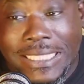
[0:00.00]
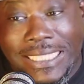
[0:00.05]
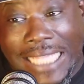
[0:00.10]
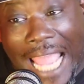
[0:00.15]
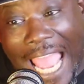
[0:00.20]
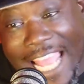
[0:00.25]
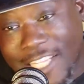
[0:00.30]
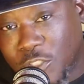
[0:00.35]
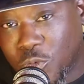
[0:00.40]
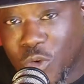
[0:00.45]

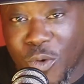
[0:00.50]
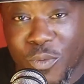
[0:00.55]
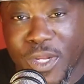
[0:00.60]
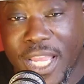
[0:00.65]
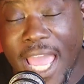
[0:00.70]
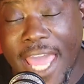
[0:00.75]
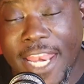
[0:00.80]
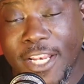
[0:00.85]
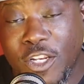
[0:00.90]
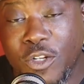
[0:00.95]
that's what we
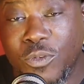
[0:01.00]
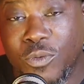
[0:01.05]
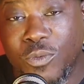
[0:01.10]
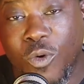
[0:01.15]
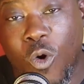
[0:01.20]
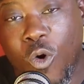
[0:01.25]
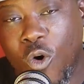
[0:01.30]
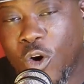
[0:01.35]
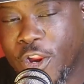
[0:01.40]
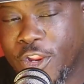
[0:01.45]
gotta do.
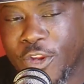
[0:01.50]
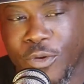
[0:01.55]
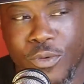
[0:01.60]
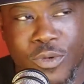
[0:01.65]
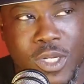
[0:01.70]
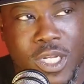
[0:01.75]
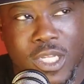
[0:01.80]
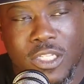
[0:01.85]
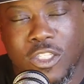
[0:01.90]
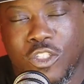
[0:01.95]
Or you
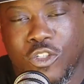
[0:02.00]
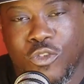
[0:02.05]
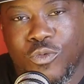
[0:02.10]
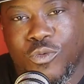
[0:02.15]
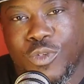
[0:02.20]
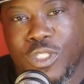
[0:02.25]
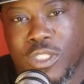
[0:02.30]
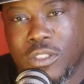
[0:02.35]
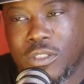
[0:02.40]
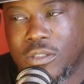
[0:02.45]
can do
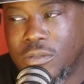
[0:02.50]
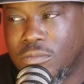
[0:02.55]
what